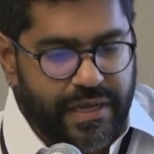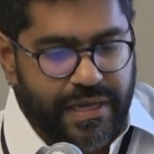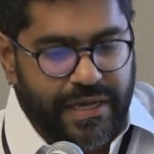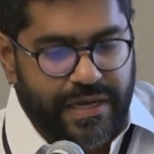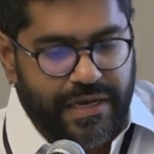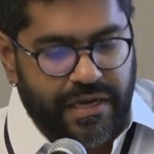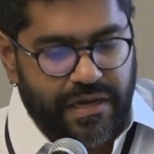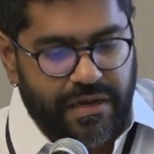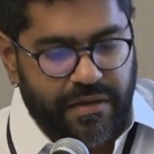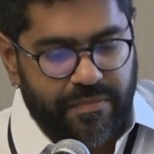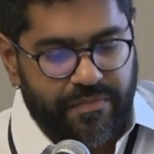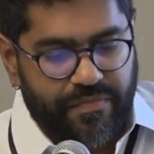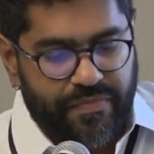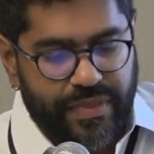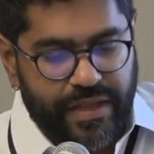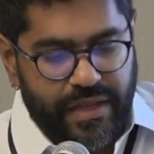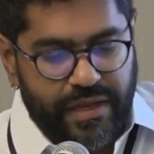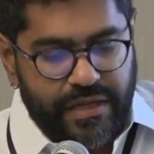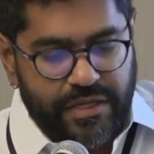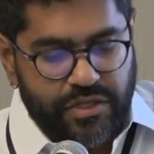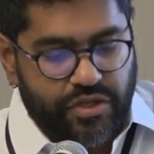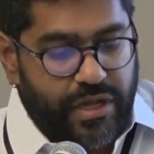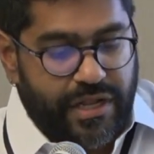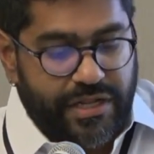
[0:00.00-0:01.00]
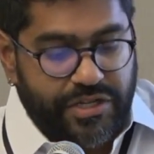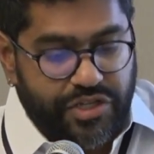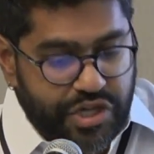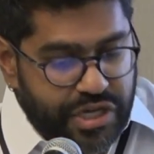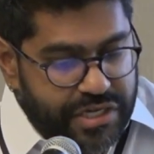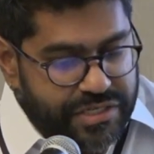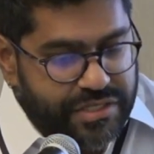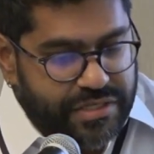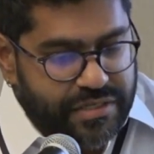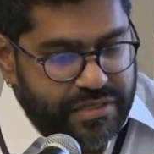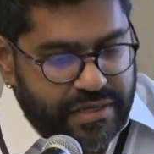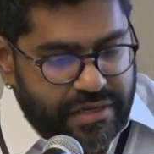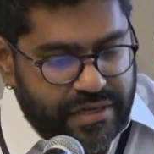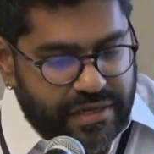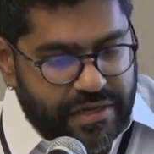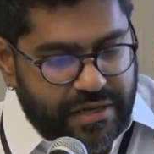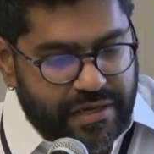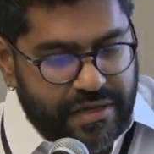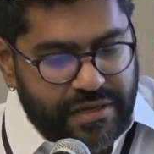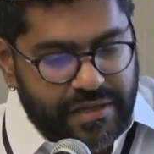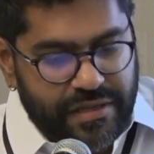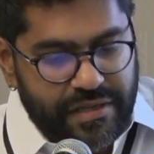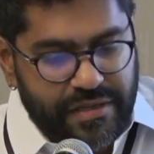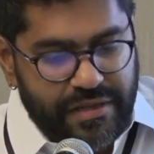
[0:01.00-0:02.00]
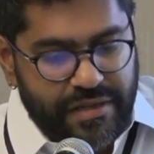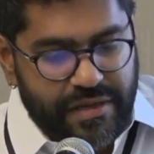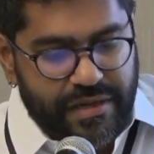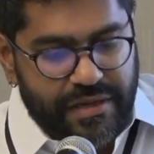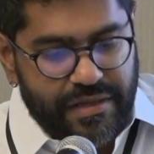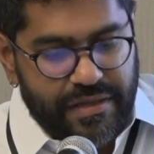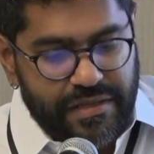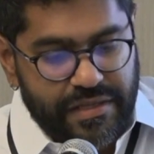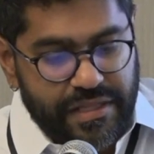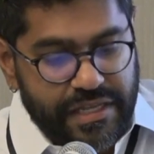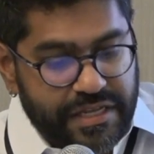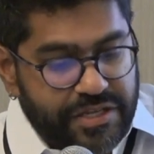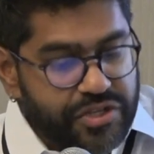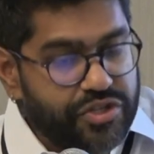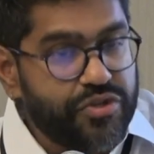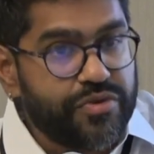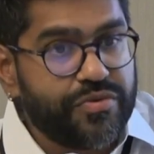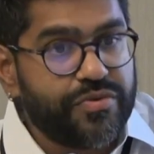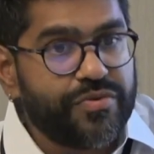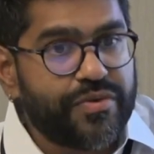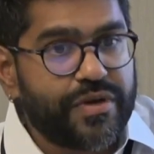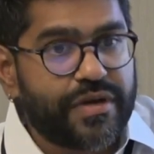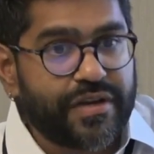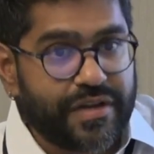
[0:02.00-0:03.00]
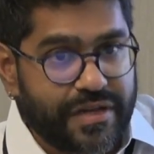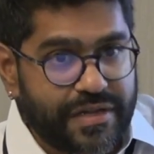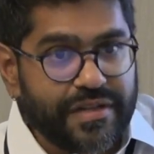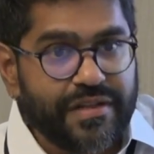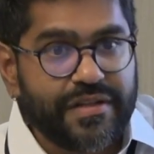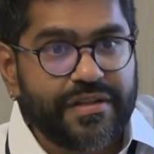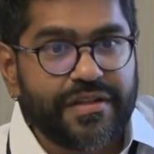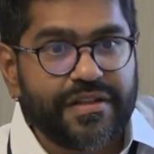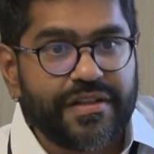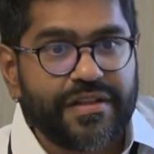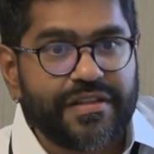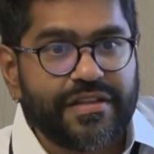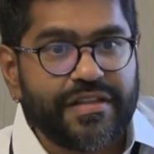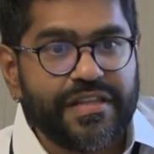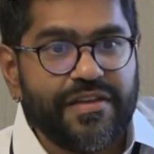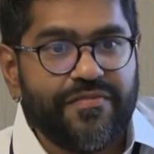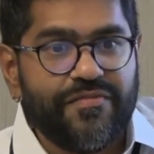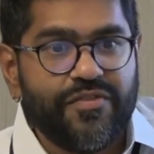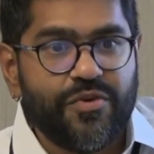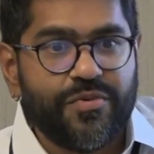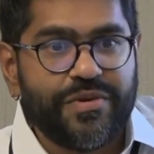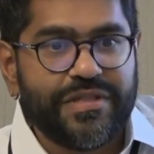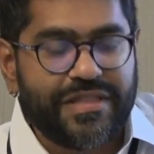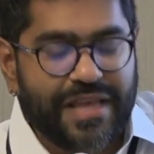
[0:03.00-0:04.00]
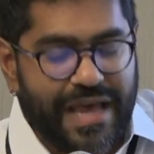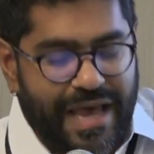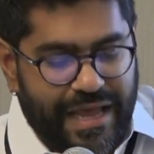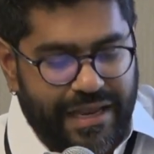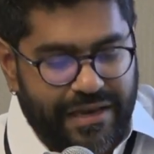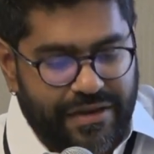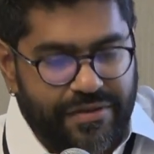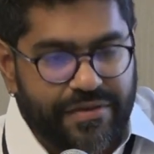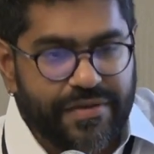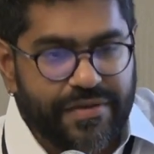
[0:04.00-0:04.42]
So I'll just leave you with that